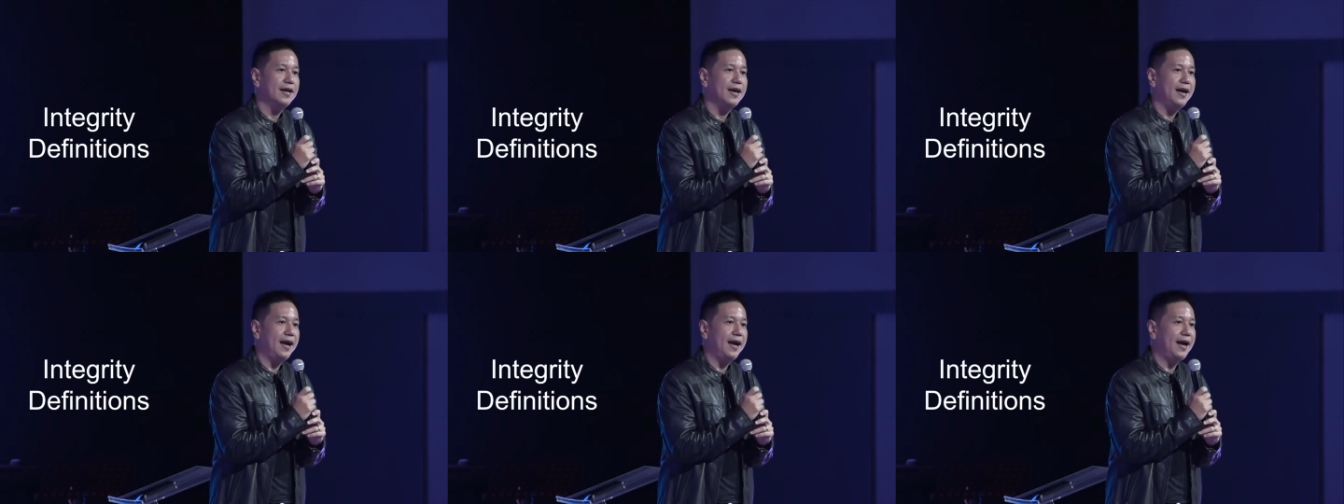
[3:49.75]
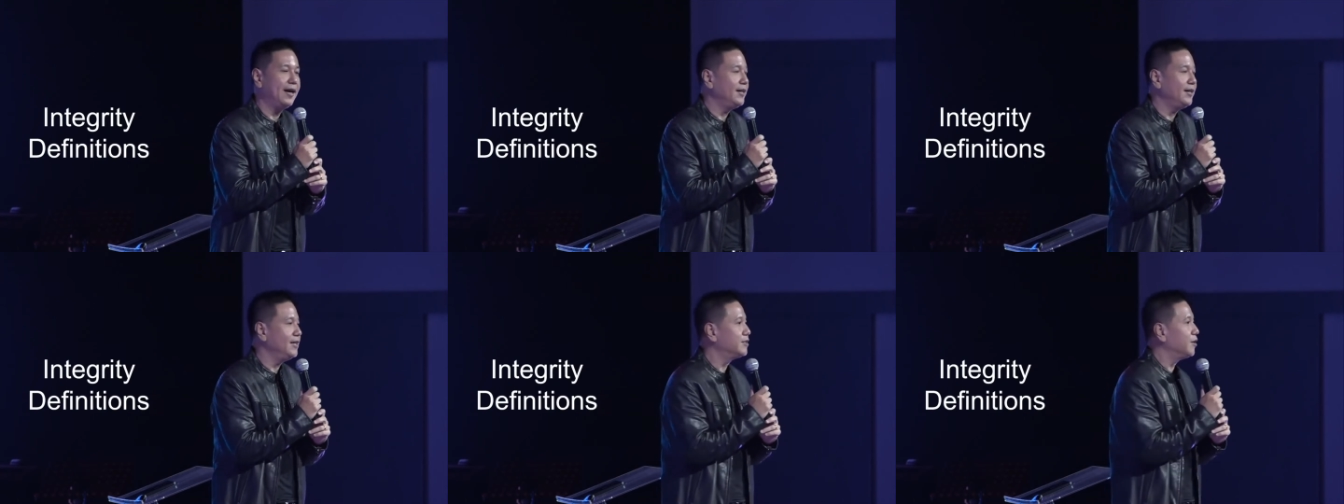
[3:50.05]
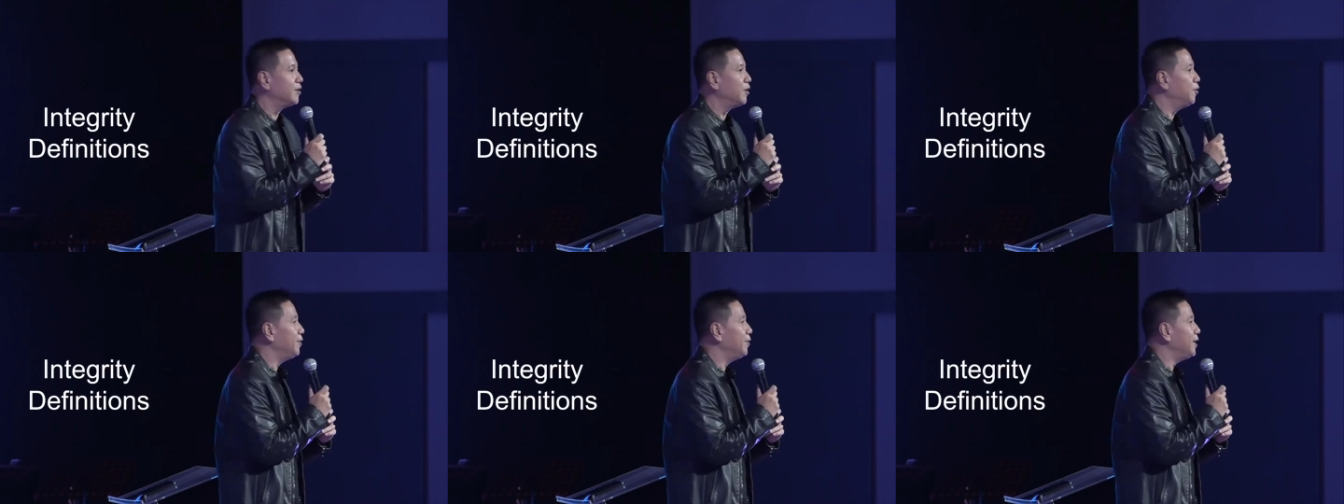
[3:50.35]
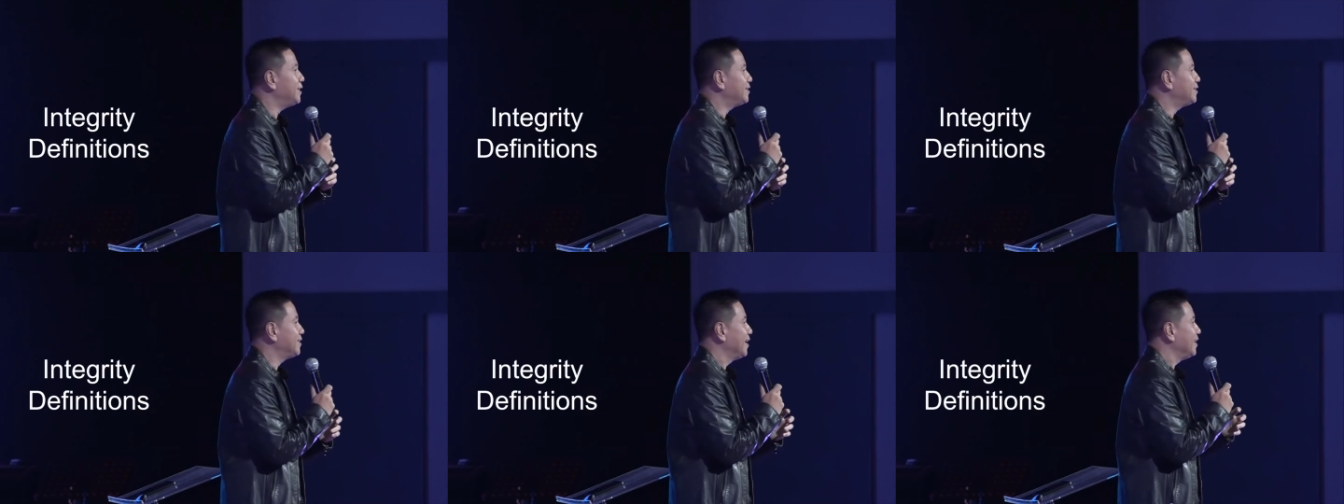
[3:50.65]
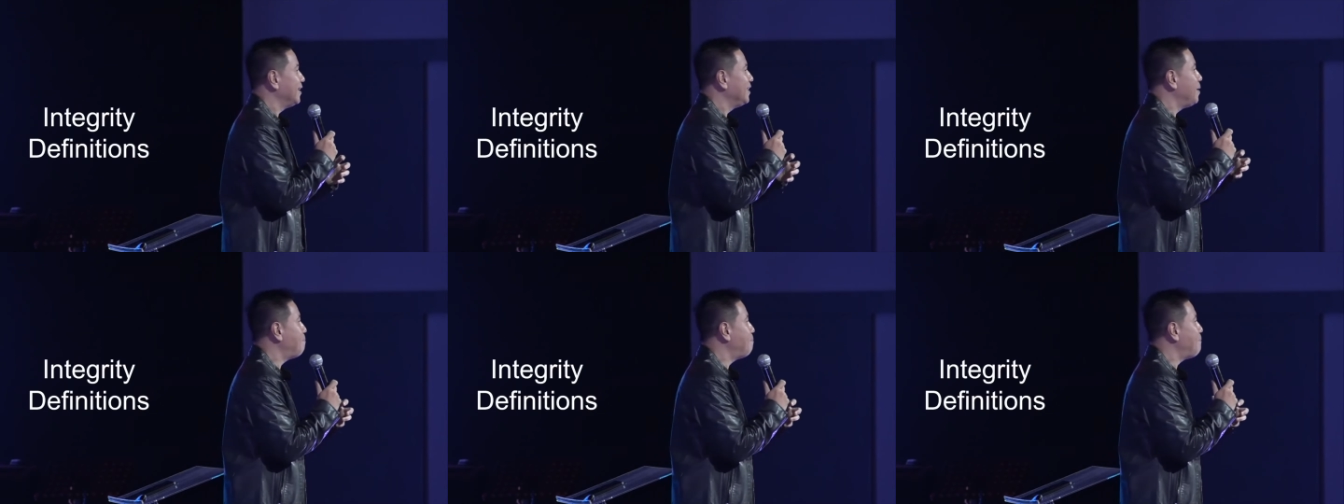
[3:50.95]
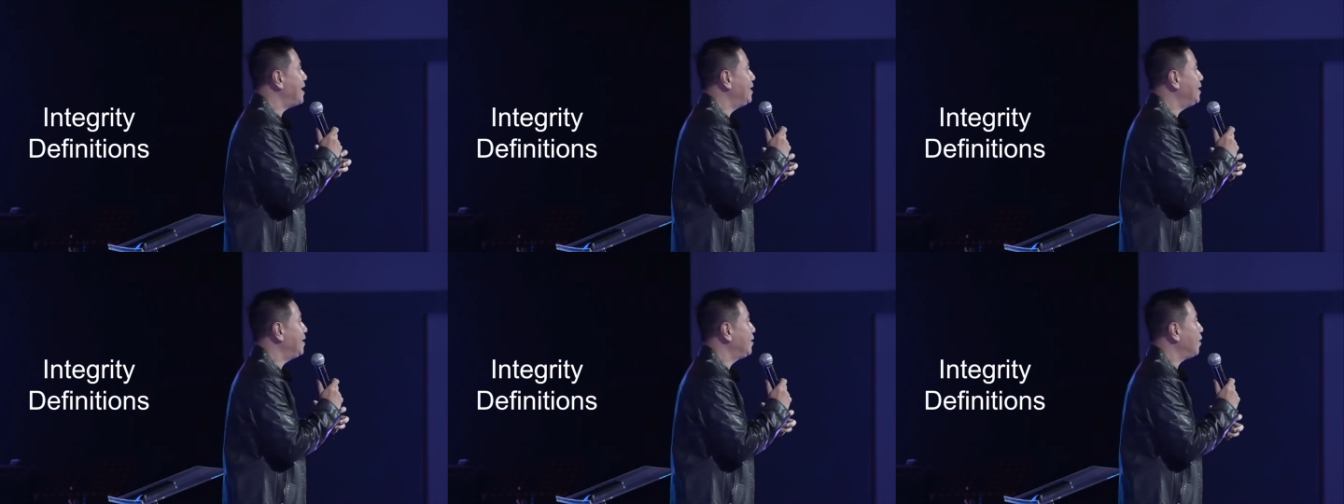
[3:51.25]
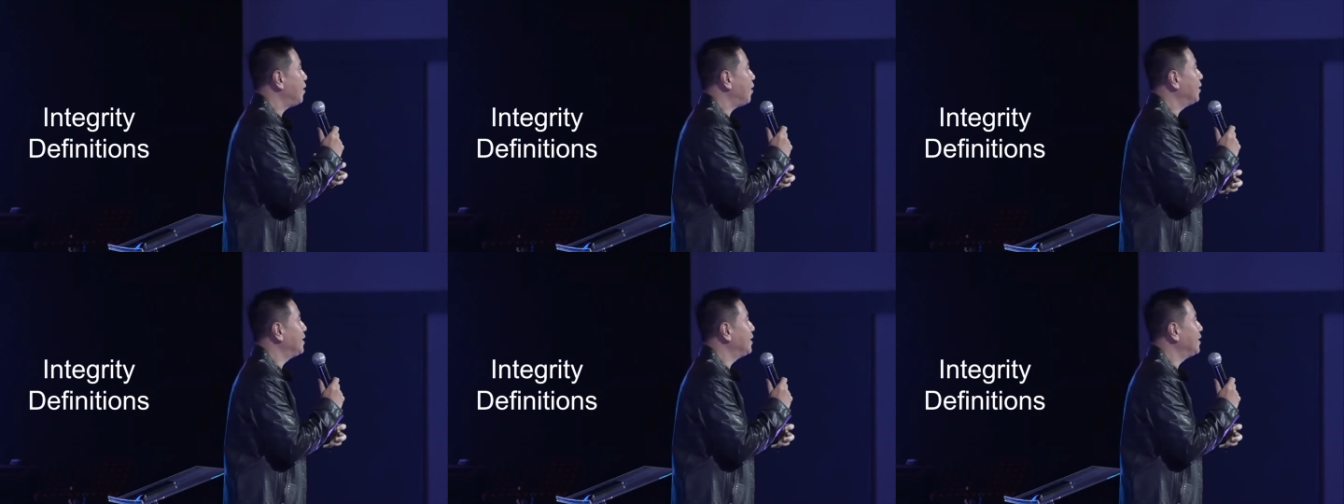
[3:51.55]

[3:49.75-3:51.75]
and it's always dependent on